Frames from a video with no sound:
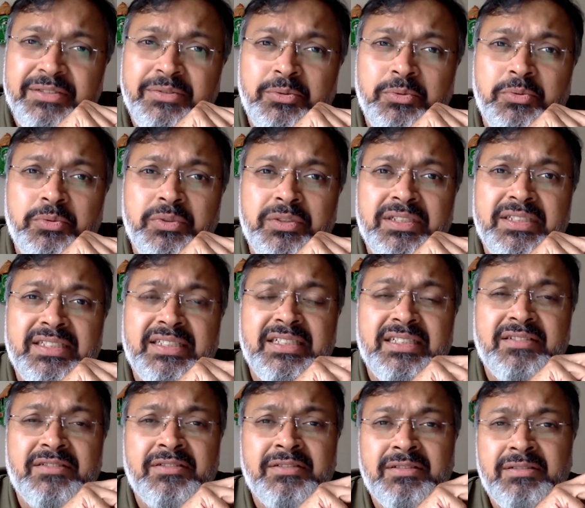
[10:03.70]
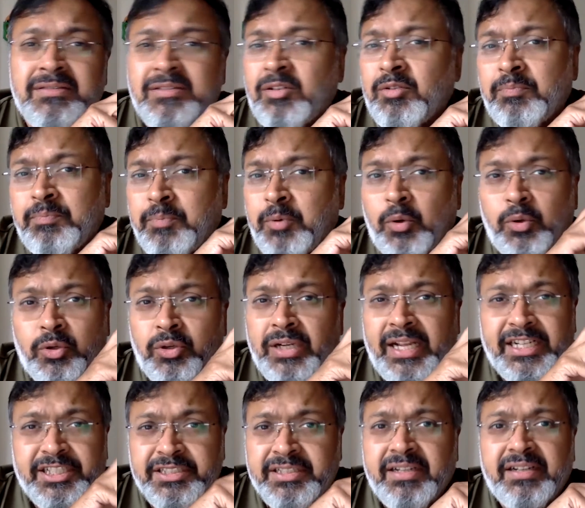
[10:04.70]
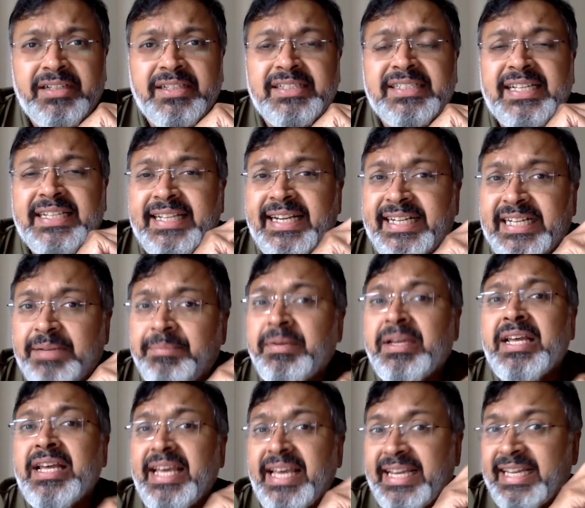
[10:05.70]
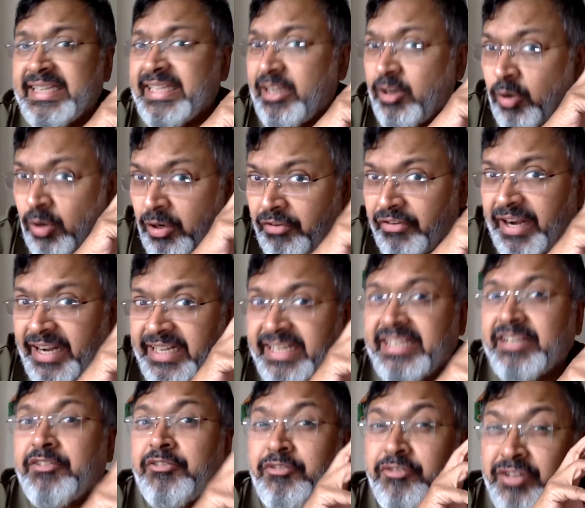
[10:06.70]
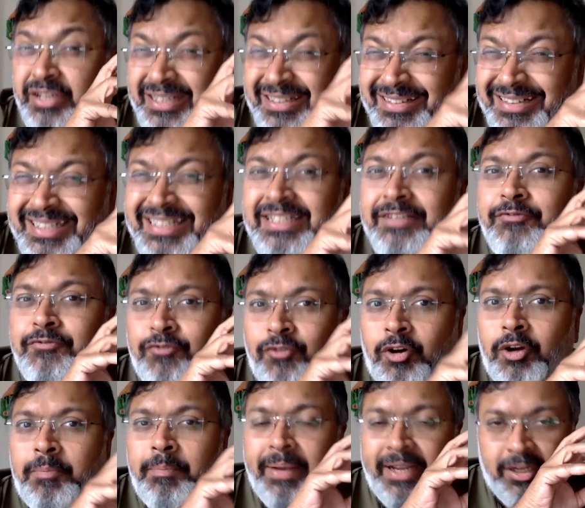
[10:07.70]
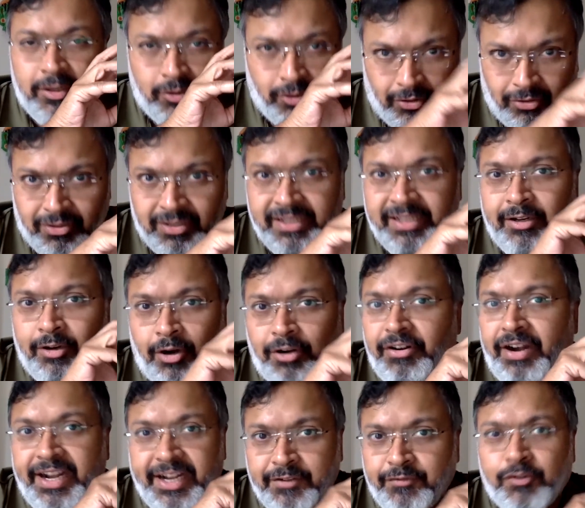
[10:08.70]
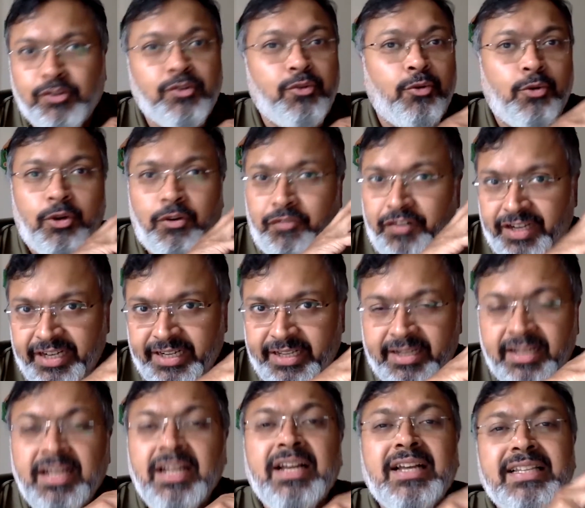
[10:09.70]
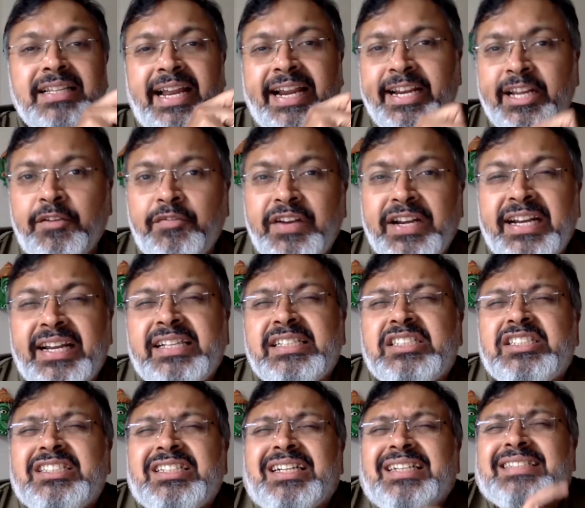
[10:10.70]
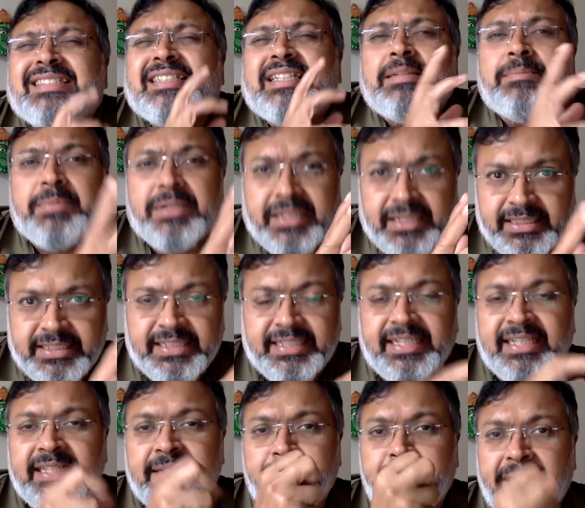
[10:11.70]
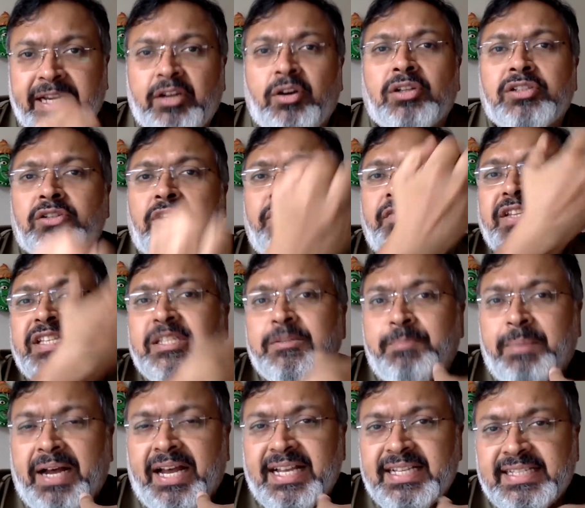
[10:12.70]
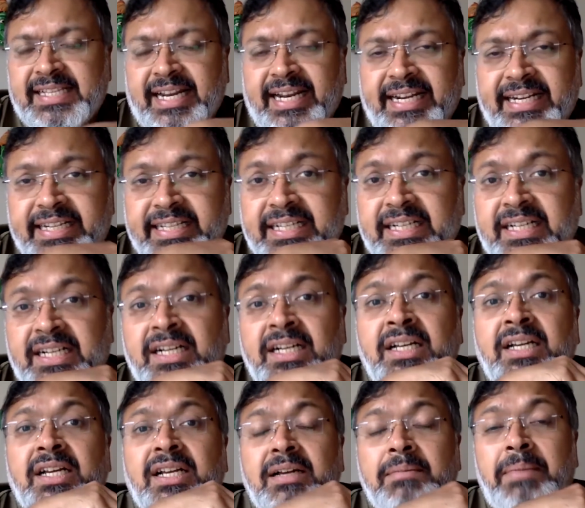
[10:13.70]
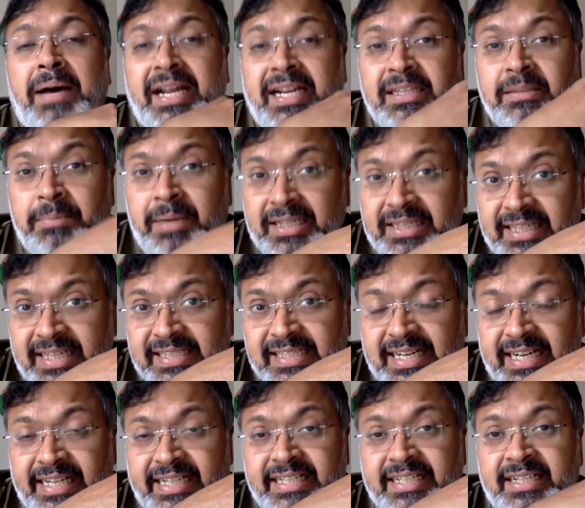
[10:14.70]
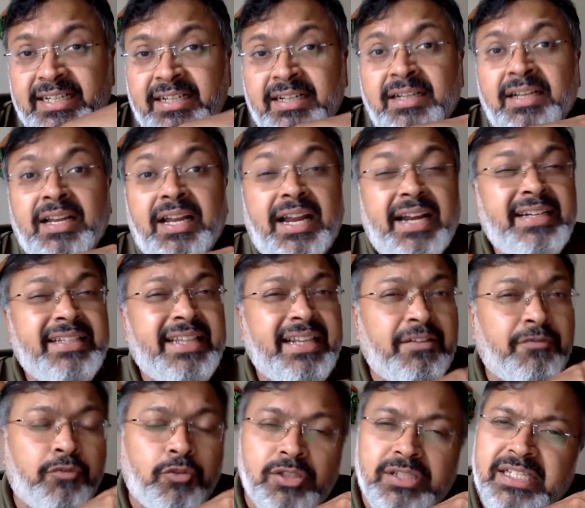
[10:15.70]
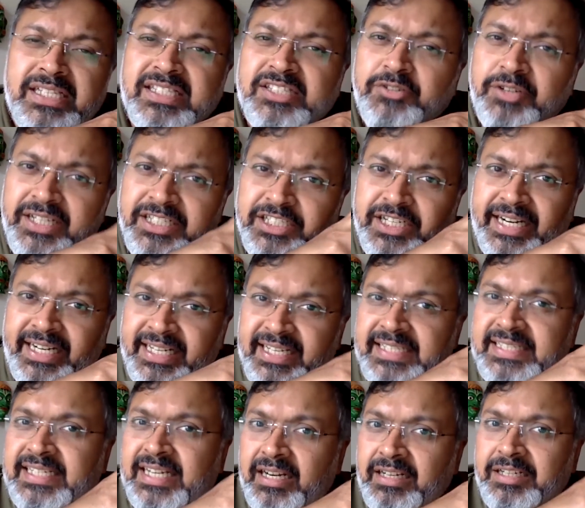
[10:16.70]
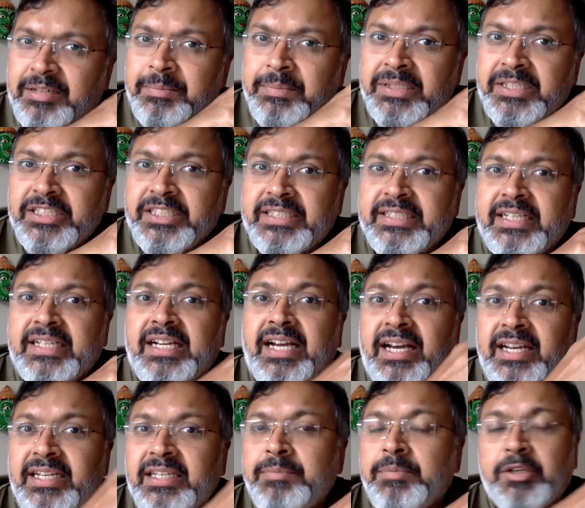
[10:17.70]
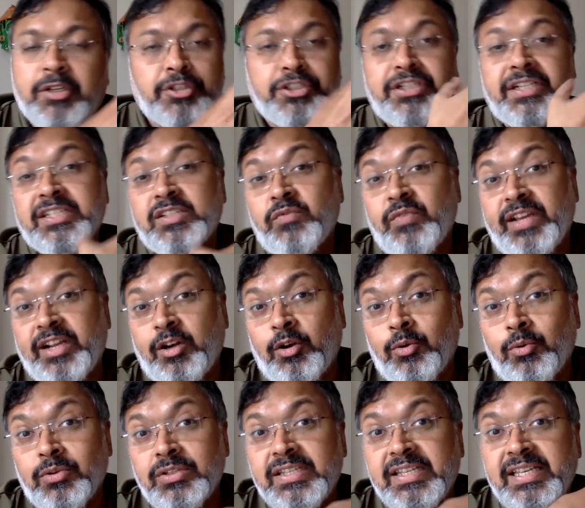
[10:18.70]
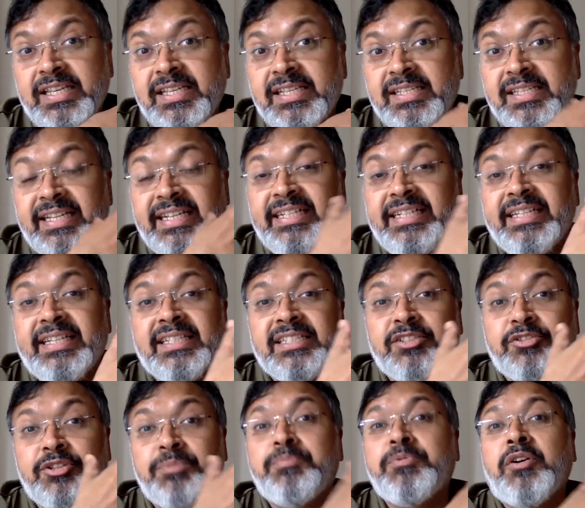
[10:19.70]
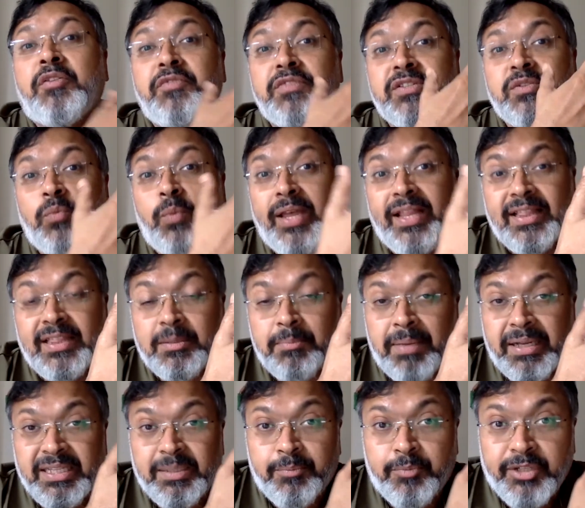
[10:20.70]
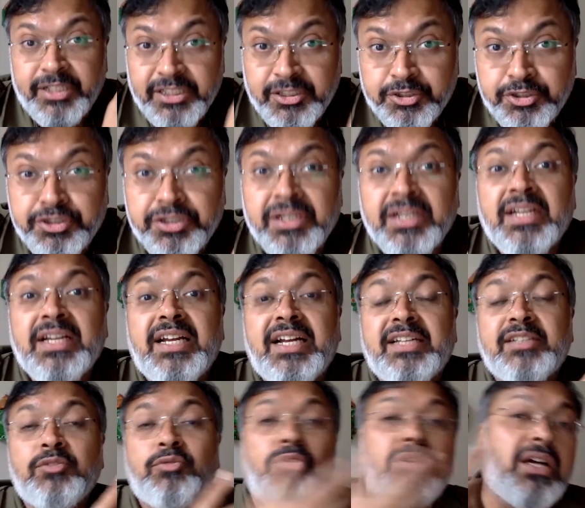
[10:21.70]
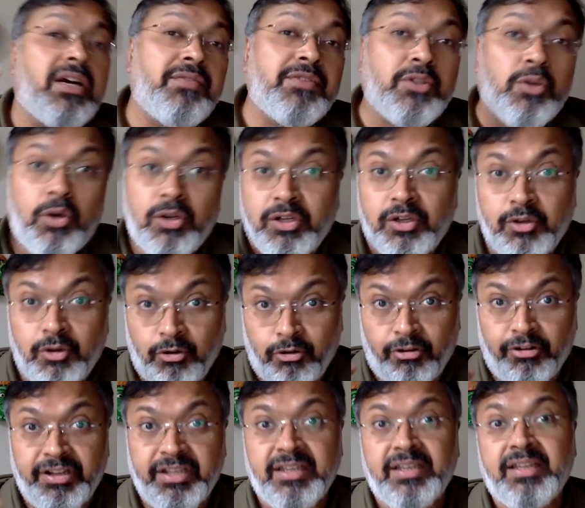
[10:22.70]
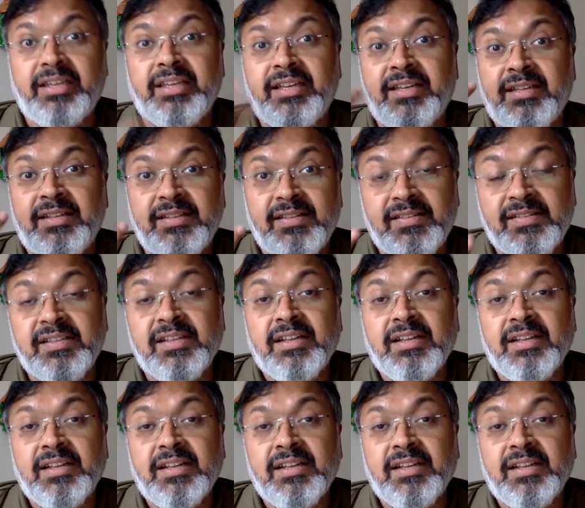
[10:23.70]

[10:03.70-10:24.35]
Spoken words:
who is the proto-nationalist at that time. Again, they're all writing really for Bengal. They're not writing for the whole of India. The idea of India is just emerging, and the Bengal sort of inspires that idea. Bharat Mata is an idea. And then, of course, these strange ideas start emerging. That Kali, because she doesn't wear clothes, is India stripped of its wealth by the British, and Durga, with all her glory, is